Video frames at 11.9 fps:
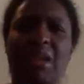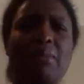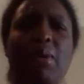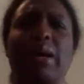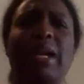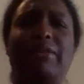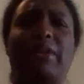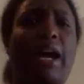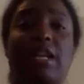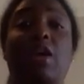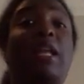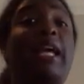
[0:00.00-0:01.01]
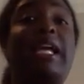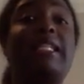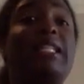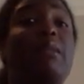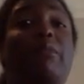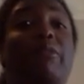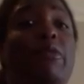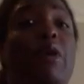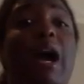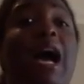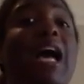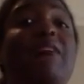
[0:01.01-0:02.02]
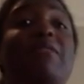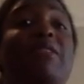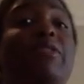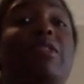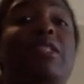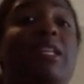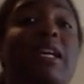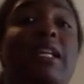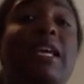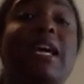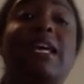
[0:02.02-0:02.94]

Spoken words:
But whatever, I know, like I said before, I have never said